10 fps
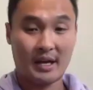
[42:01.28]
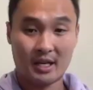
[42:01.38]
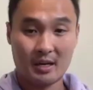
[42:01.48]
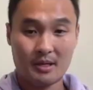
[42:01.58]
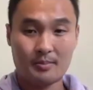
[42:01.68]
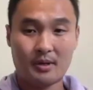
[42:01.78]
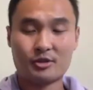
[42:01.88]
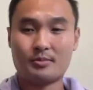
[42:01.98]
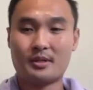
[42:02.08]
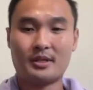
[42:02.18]
can be a
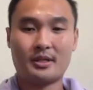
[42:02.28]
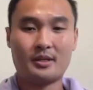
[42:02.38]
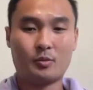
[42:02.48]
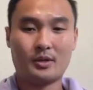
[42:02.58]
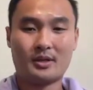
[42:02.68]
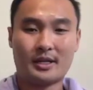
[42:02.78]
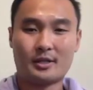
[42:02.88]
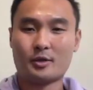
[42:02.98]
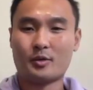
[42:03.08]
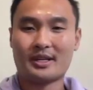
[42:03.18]
possibility. We like
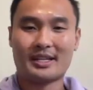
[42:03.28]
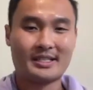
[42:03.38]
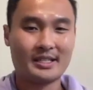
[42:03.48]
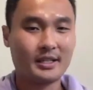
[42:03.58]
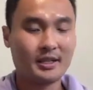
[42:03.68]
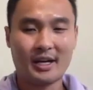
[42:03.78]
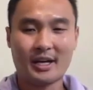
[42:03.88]
doing like a decline